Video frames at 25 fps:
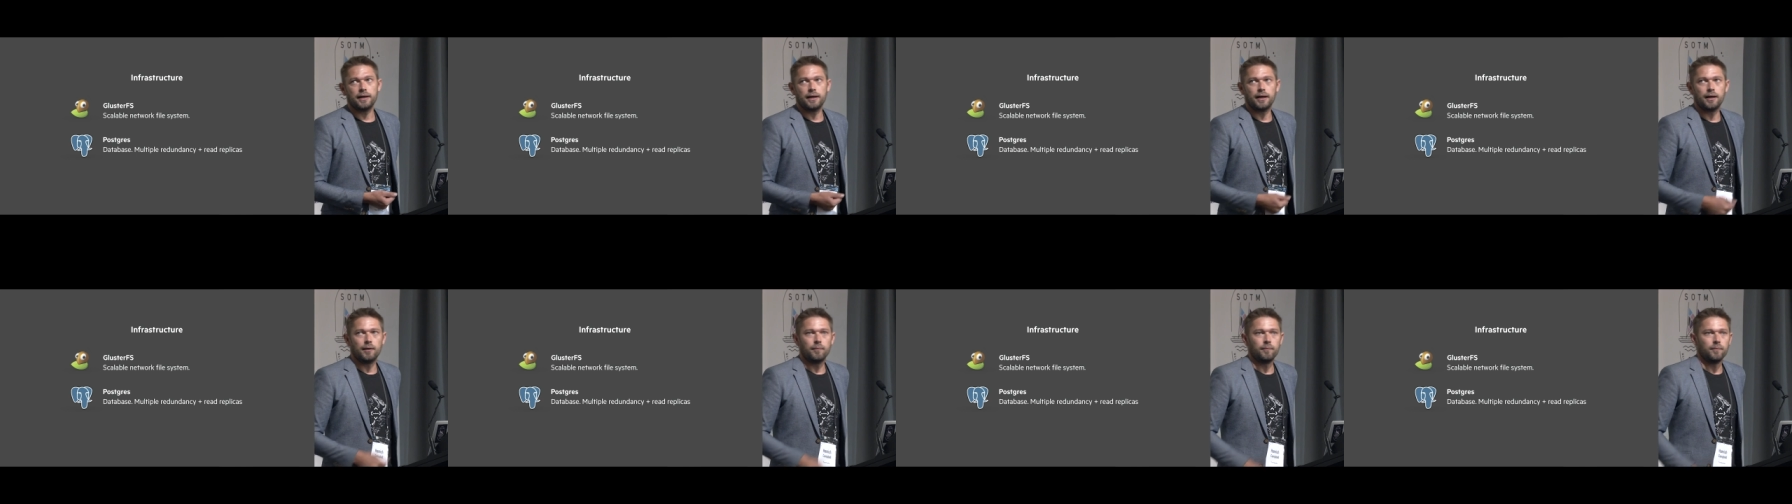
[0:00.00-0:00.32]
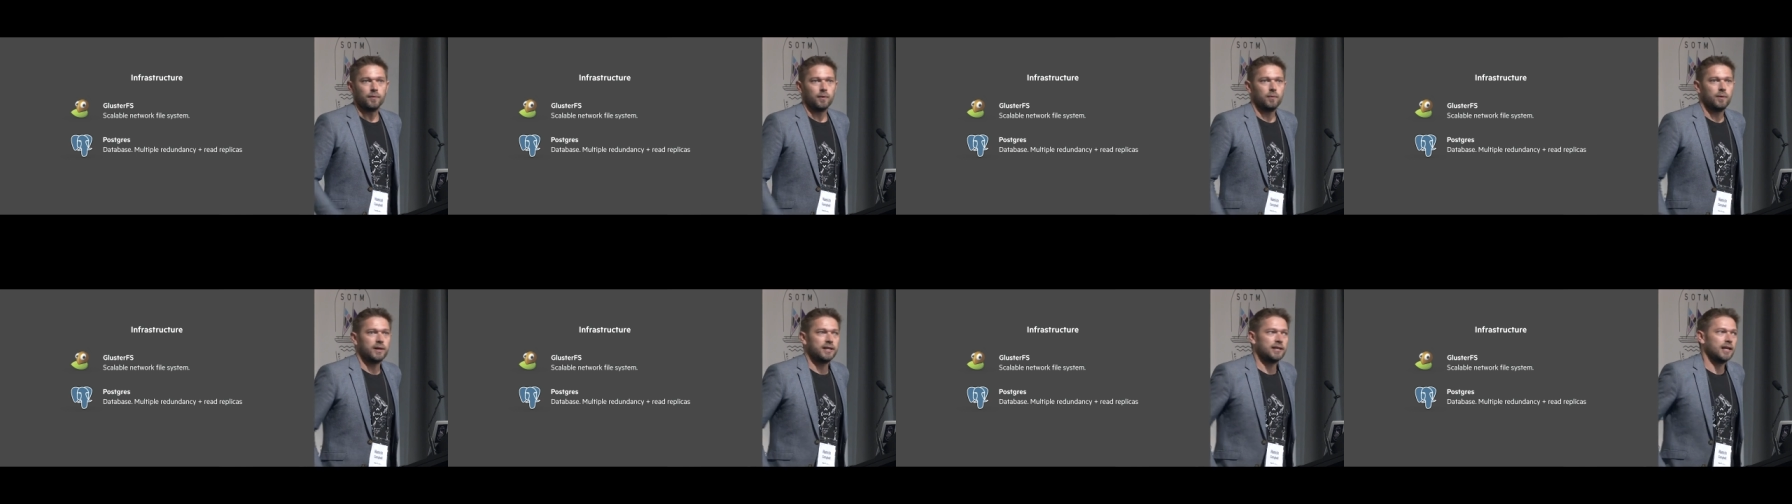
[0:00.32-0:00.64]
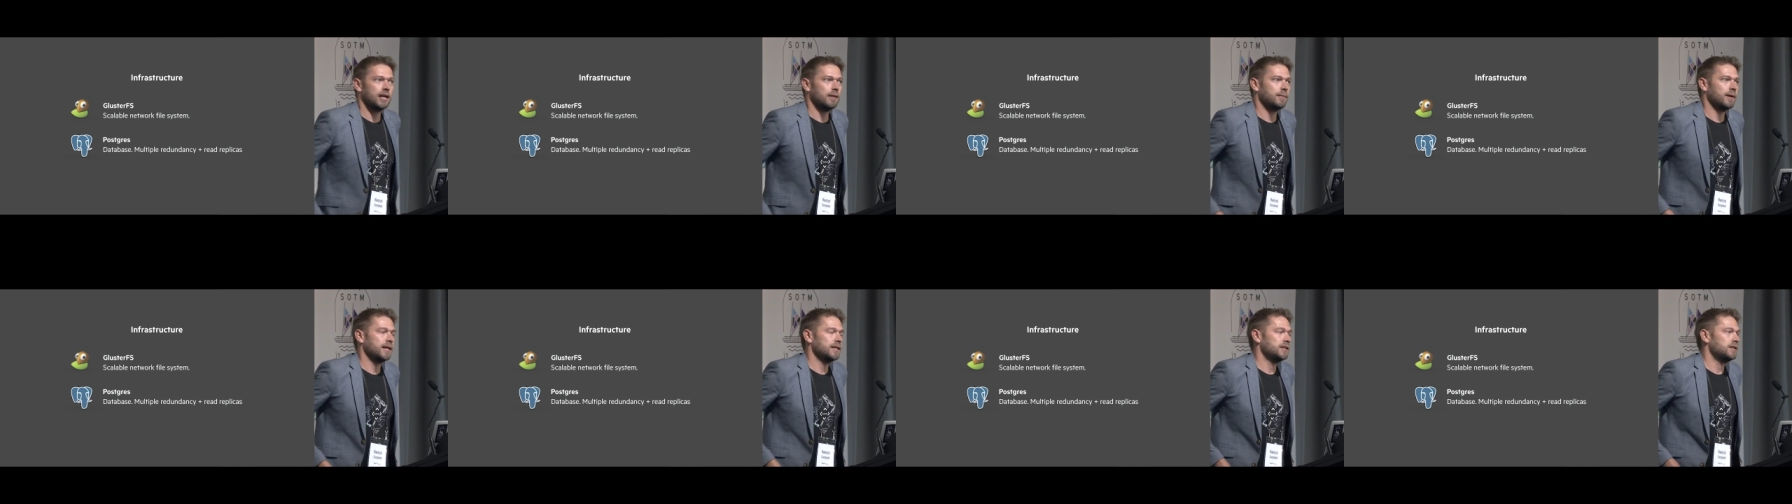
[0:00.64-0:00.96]
um, one
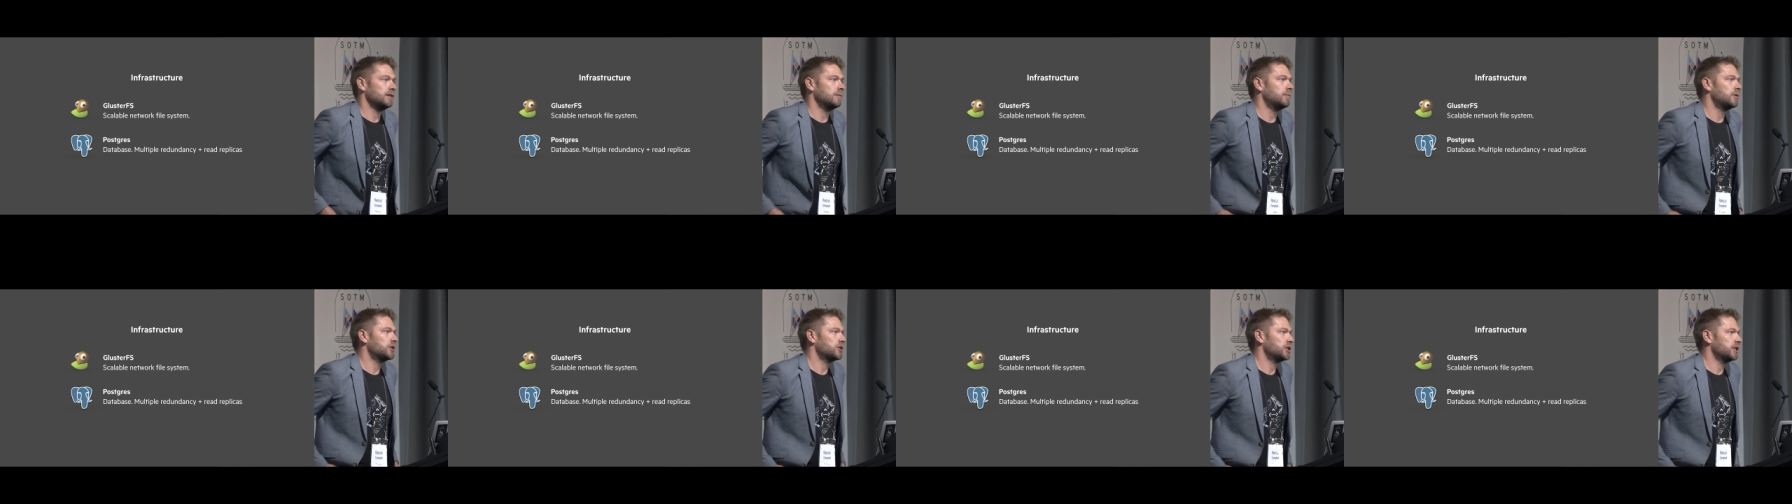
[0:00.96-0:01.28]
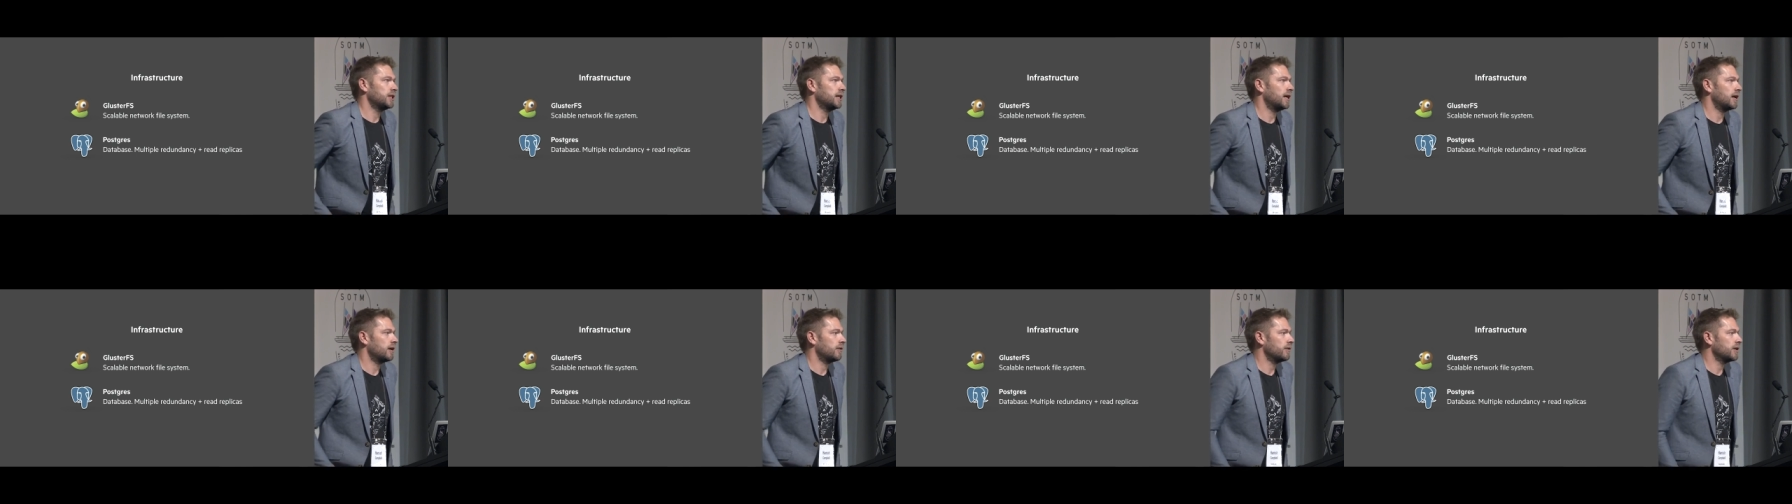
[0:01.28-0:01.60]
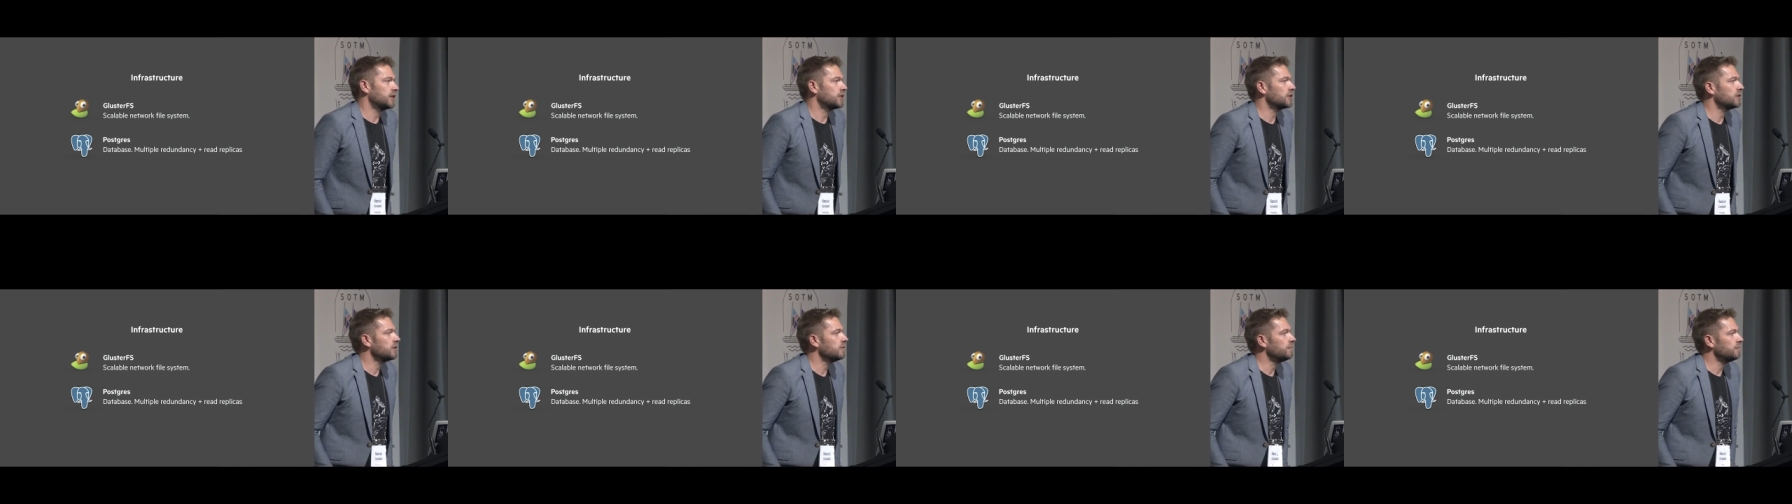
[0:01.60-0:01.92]
database you're pushing data
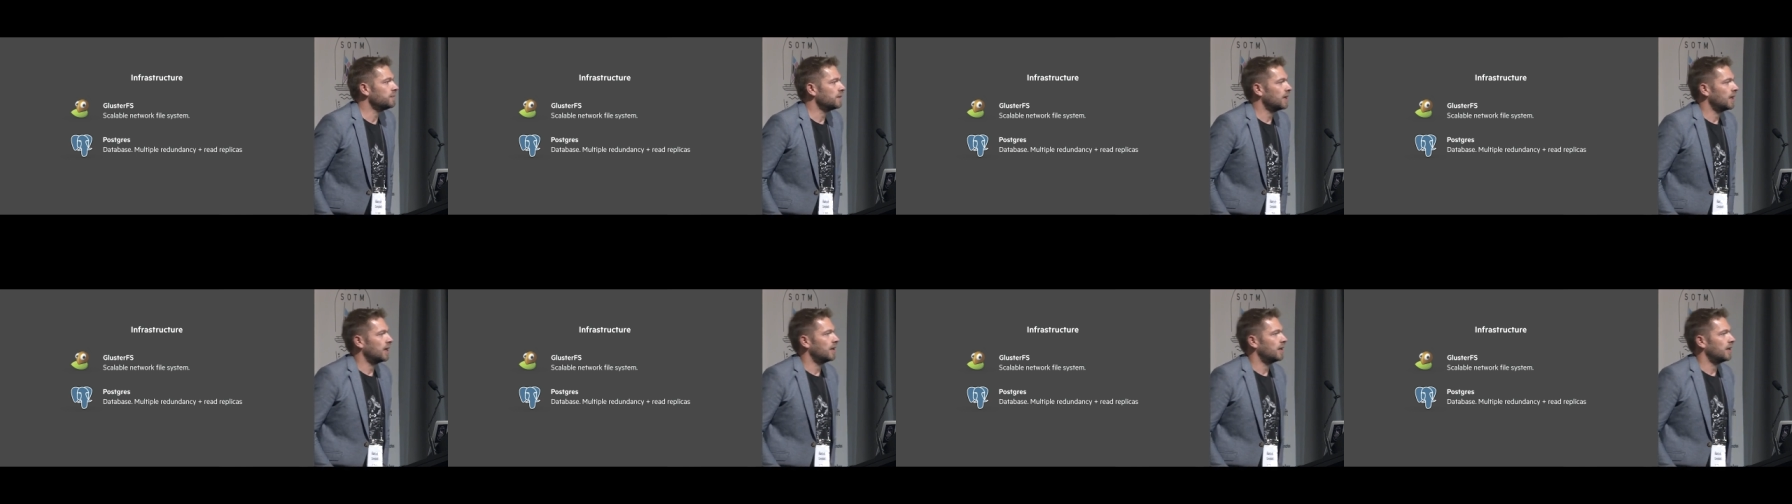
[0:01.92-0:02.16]
into,